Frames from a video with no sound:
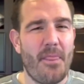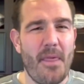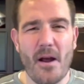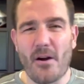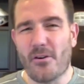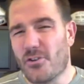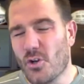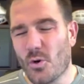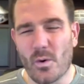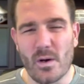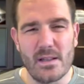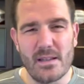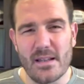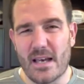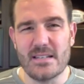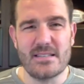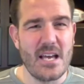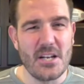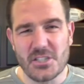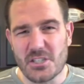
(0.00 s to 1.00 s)
They're doing
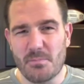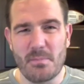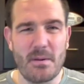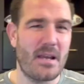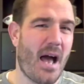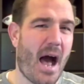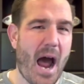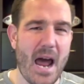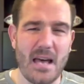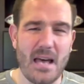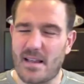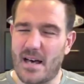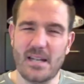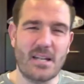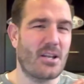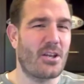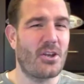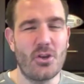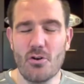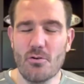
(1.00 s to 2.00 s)
this. They should be
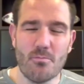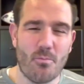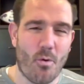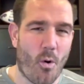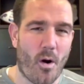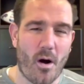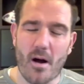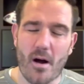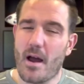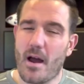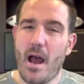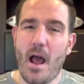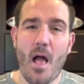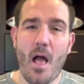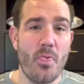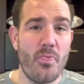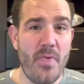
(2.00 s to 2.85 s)
highlighting you more.